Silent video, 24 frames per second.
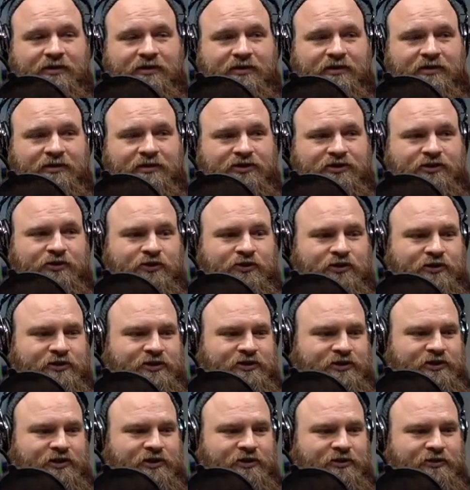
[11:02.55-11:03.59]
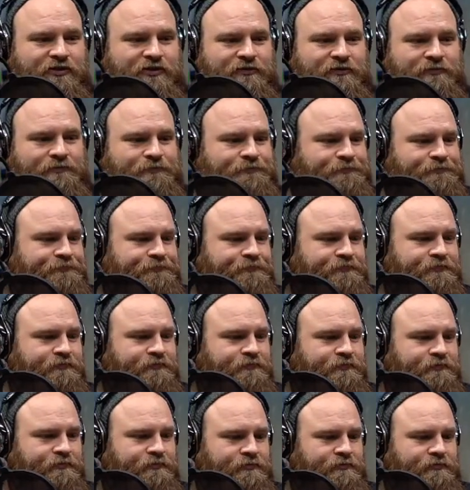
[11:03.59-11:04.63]
The extruder's new.
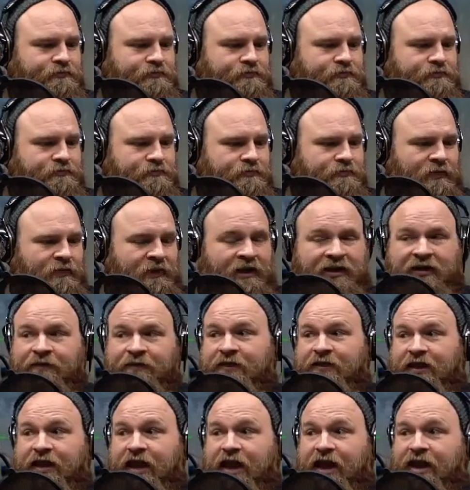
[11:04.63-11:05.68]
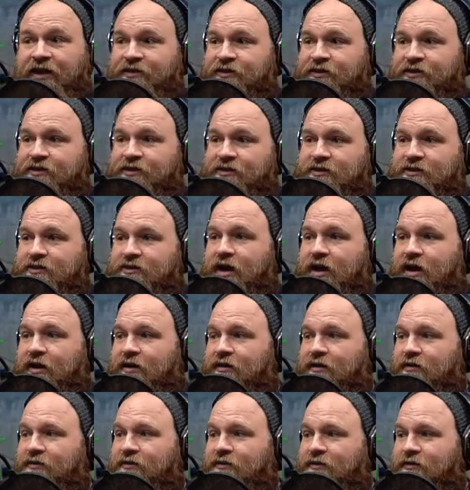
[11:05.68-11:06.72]
Even the case isn't
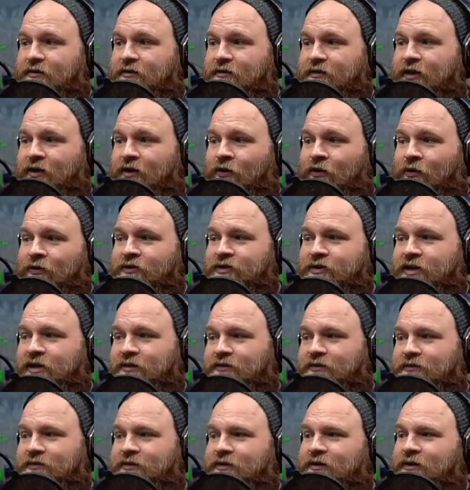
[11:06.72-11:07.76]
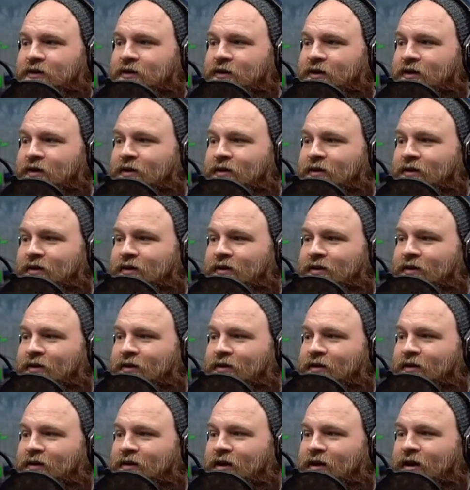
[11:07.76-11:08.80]
stock that holds it.
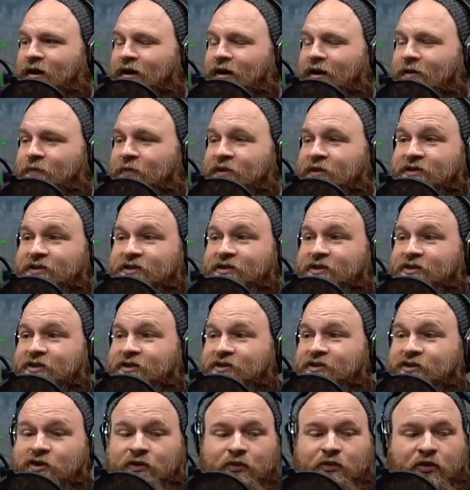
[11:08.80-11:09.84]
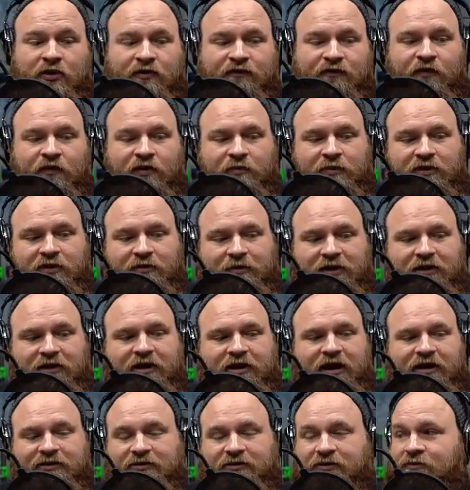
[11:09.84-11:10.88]
This is just a 0.4 millimeter
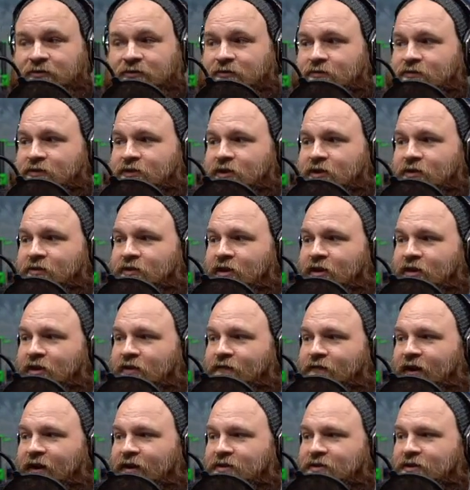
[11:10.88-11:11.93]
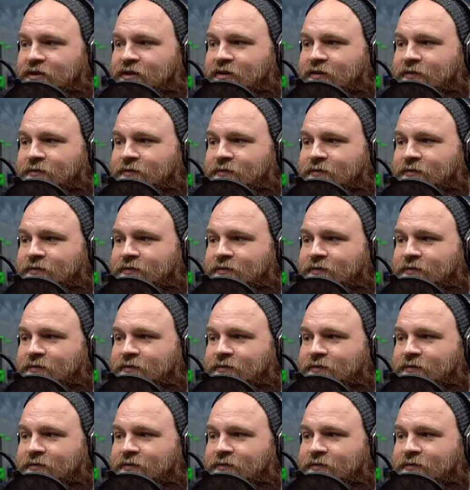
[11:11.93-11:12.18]
nozzle, so nothing fancy.